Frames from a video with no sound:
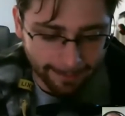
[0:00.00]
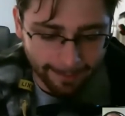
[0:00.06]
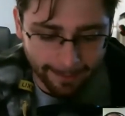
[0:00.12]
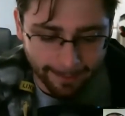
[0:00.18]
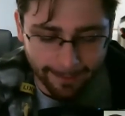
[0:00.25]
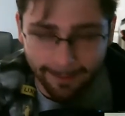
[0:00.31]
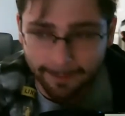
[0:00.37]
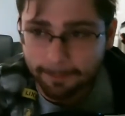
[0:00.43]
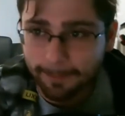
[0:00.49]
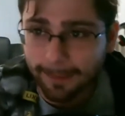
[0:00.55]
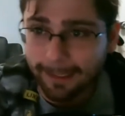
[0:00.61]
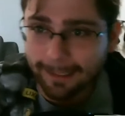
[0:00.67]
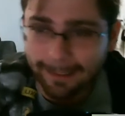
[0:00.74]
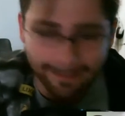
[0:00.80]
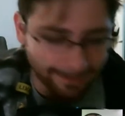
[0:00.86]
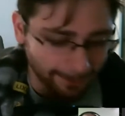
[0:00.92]
uh,
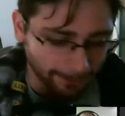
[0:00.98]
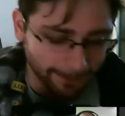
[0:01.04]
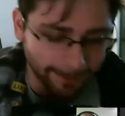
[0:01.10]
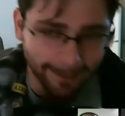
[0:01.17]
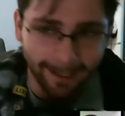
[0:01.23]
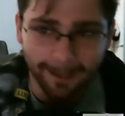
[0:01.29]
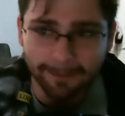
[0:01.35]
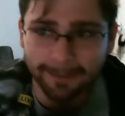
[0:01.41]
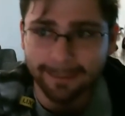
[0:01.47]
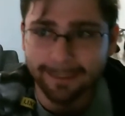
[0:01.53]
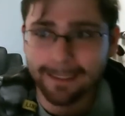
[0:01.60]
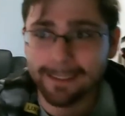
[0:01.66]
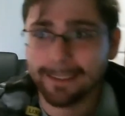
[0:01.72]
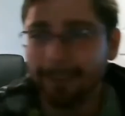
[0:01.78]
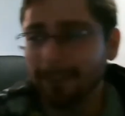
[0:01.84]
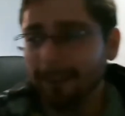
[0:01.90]
playing Dota. I've been
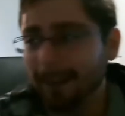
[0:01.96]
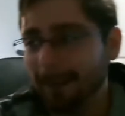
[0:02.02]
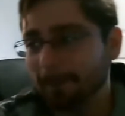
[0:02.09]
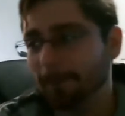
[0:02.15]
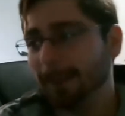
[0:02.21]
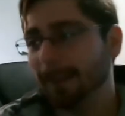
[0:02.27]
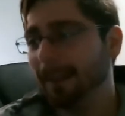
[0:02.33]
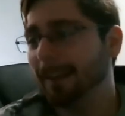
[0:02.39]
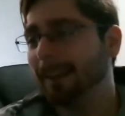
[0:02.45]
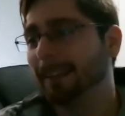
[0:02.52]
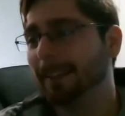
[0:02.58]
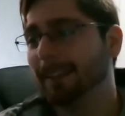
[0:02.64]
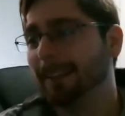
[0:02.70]
teaching her how to play.